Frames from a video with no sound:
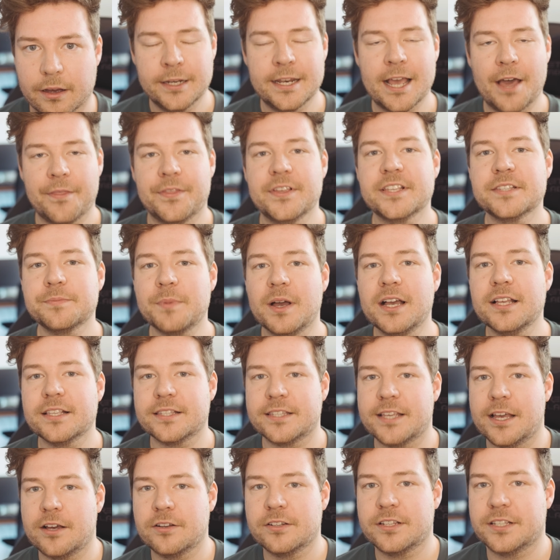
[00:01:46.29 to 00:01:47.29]
Now, this might
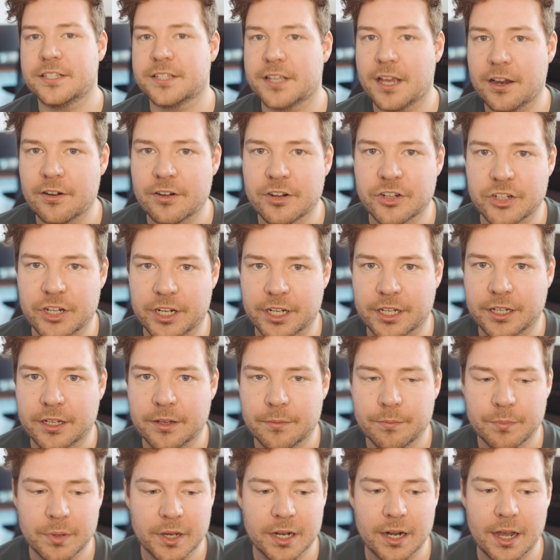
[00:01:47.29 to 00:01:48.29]
sound discouraging
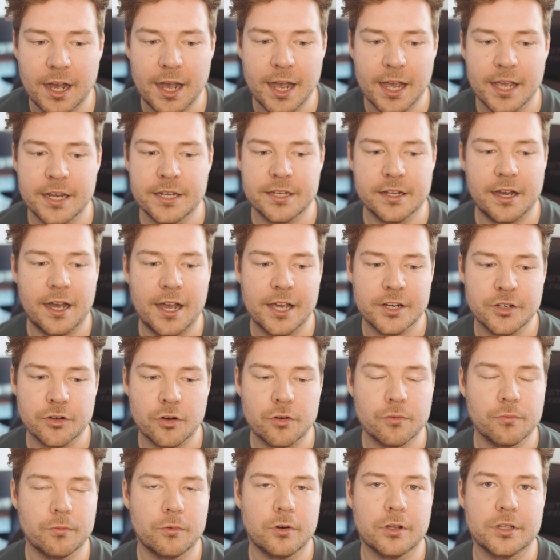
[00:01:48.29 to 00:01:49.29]
but I, I
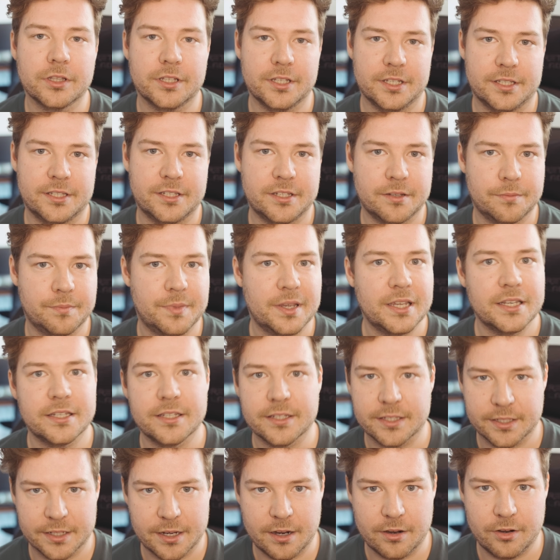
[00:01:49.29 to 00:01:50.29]
don't want this to be
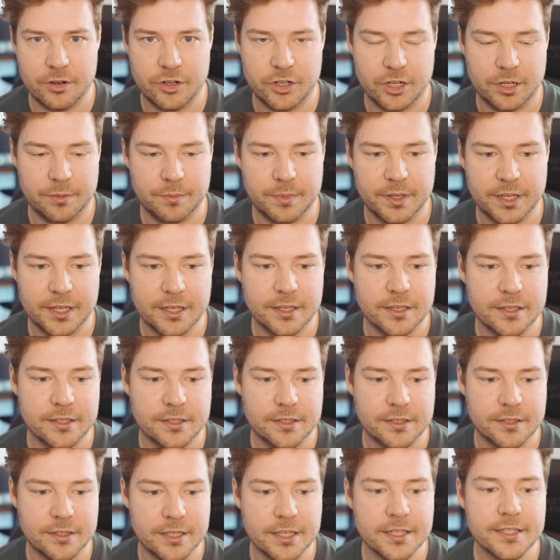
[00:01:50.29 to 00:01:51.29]
discouraging
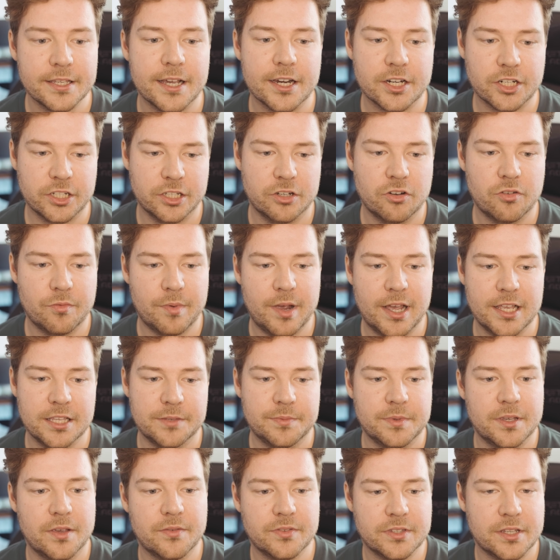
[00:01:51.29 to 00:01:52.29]
because this actually reminds
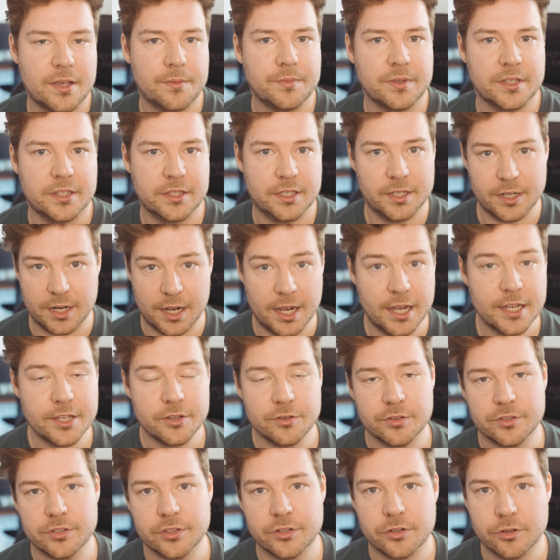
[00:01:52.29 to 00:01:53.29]
me of something that I
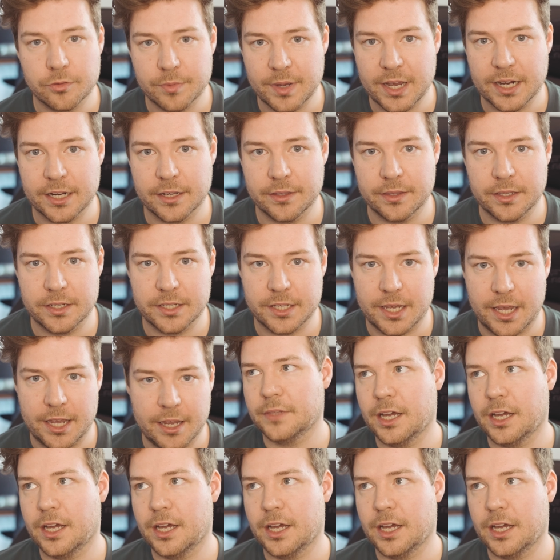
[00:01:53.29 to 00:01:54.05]
used to do back in the day.